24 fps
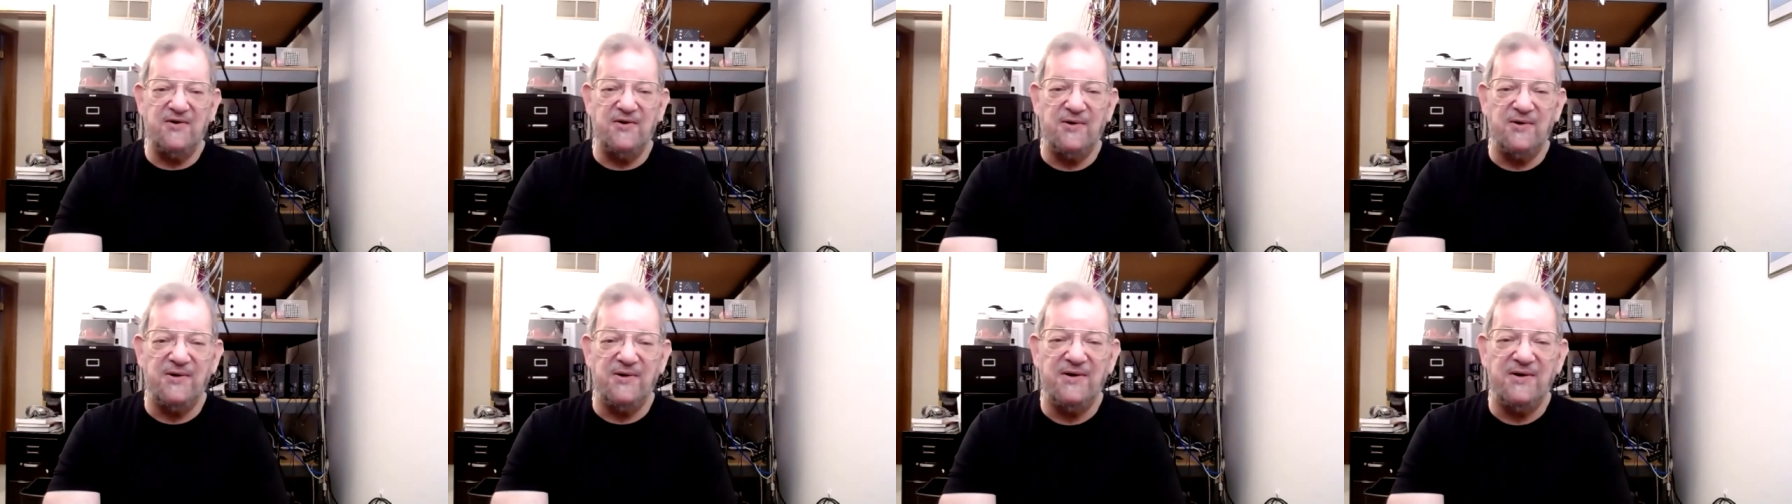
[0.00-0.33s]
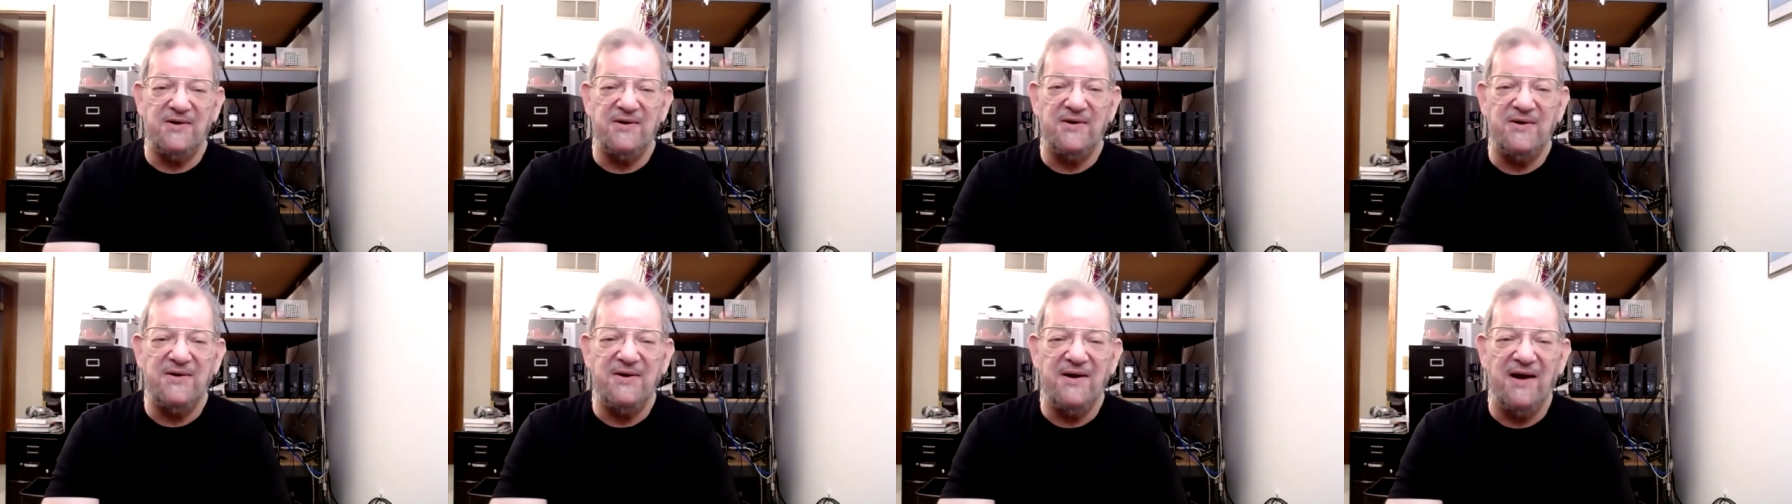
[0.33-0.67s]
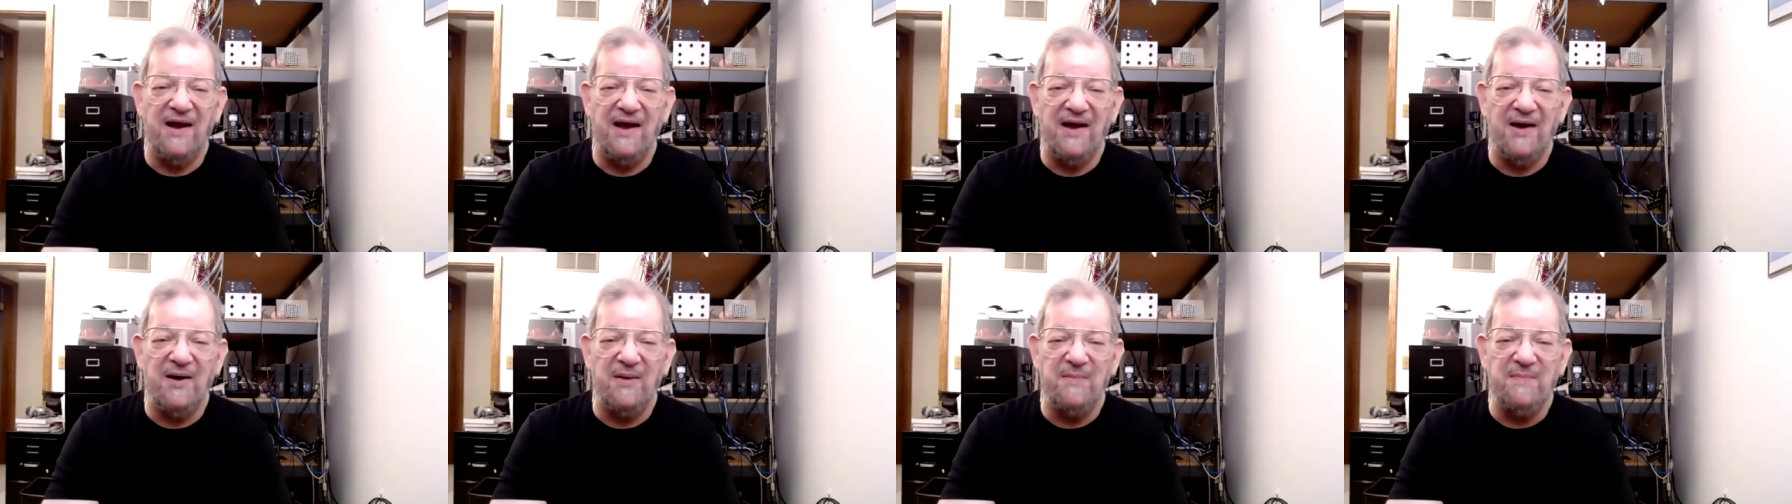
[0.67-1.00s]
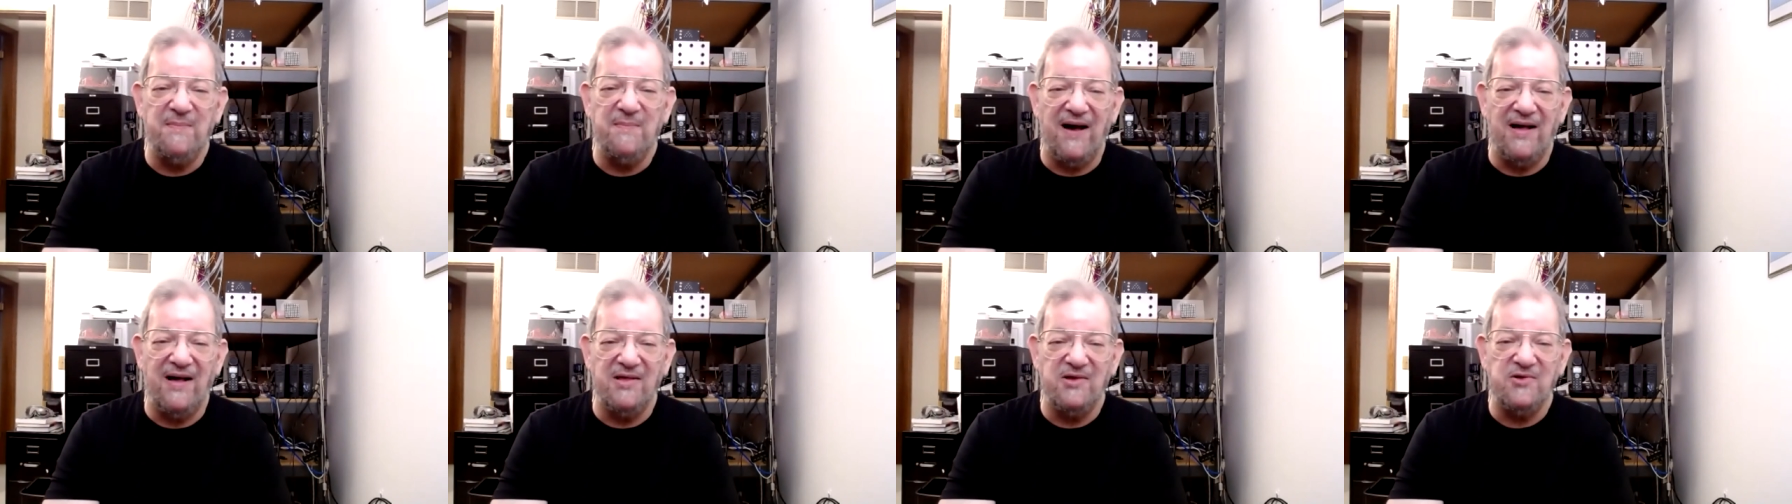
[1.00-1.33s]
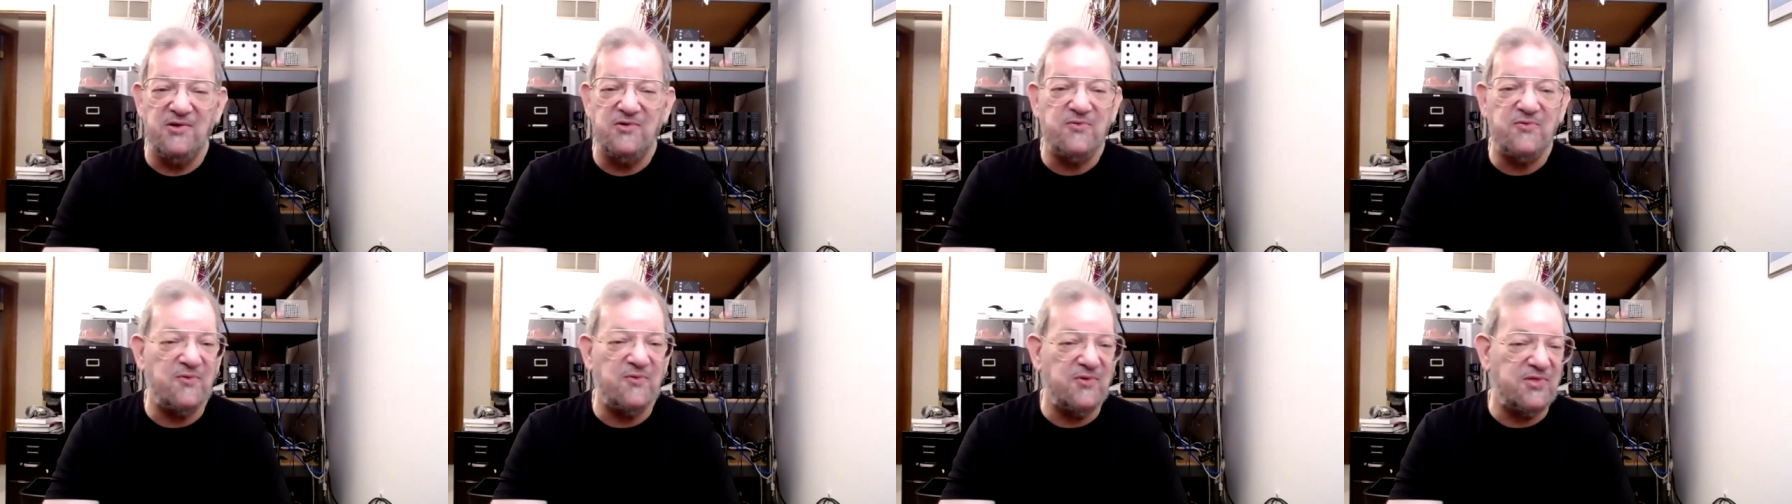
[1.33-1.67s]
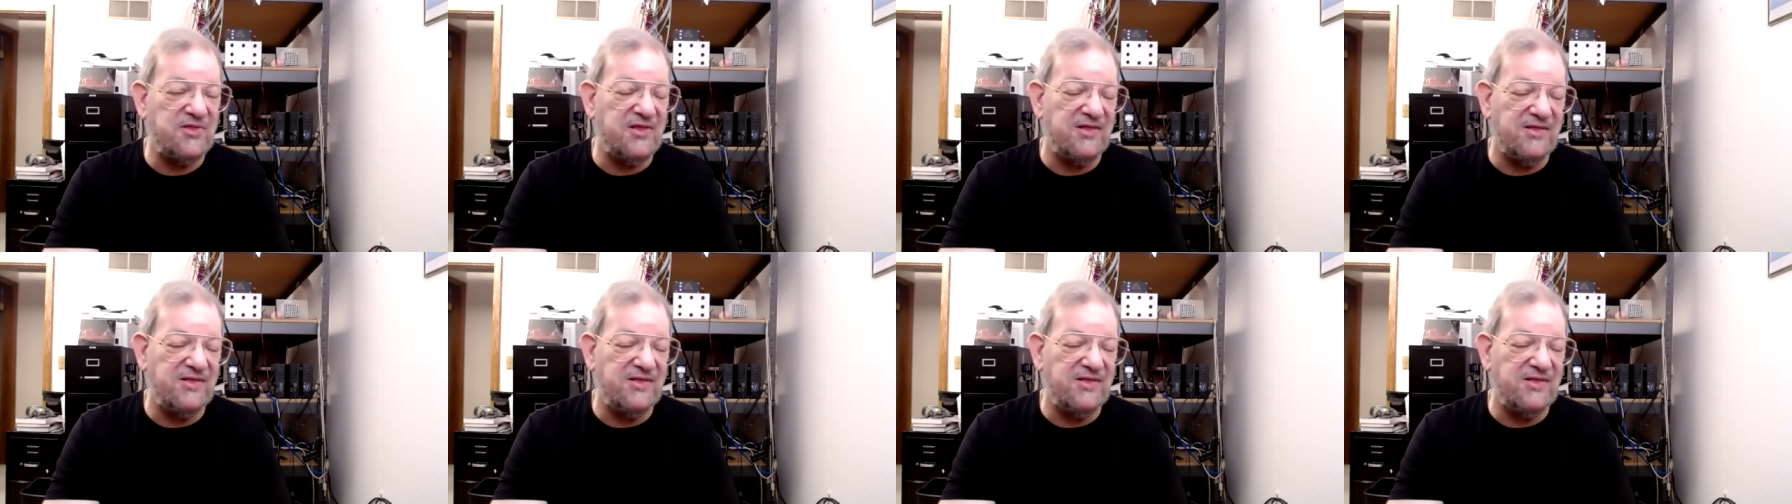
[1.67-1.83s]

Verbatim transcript: curing your nail polish with